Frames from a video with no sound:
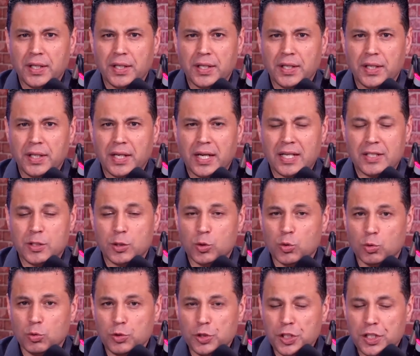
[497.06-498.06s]
the
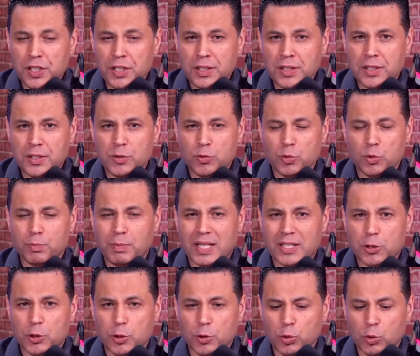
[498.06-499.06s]
dark
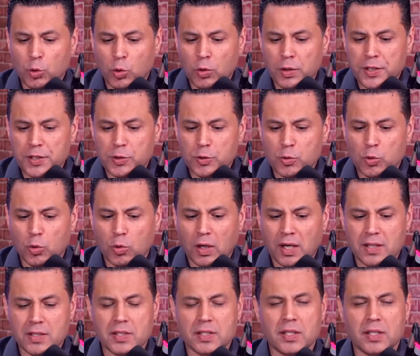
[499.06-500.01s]
places of the heart,